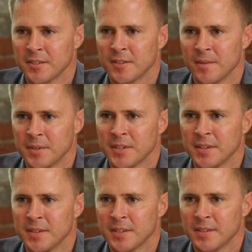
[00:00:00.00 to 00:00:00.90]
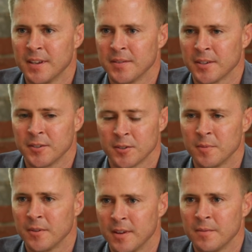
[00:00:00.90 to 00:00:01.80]
and services at the
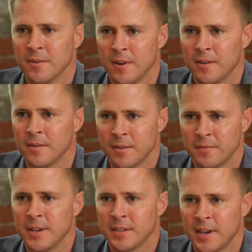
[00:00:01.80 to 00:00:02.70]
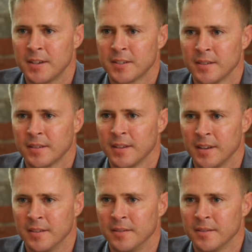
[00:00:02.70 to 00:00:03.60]
consumer level are fantastic.
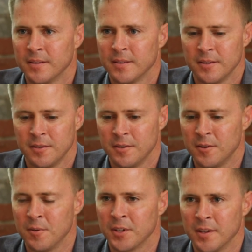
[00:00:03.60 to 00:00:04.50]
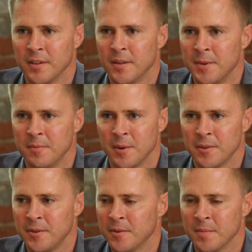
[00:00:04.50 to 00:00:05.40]
And, you know, again, I mean,
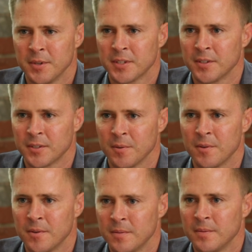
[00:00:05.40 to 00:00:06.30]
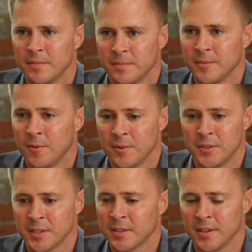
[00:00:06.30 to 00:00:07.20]
whether you're a business or
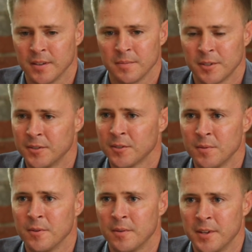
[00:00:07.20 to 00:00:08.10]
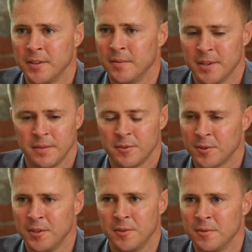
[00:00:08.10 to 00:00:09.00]
just a consumer, they
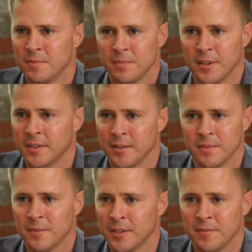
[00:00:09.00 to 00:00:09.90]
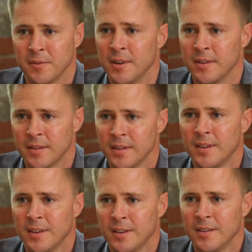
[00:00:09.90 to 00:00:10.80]
treat you like a friend.
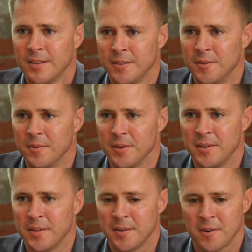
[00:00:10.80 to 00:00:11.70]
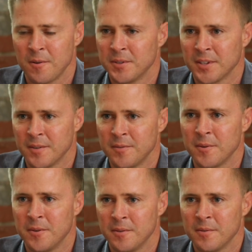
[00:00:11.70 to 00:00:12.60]
You know, they are always there
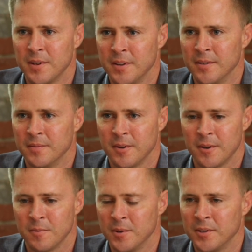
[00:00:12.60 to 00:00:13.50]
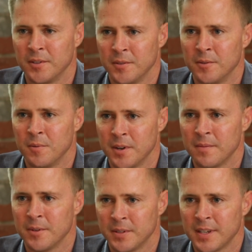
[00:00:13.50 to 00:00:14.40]
for you and are willing to do
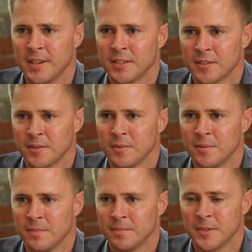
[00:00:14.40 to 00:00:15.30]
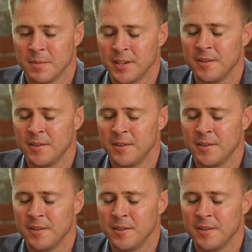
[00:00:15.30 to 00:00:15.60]
whatever it takes to make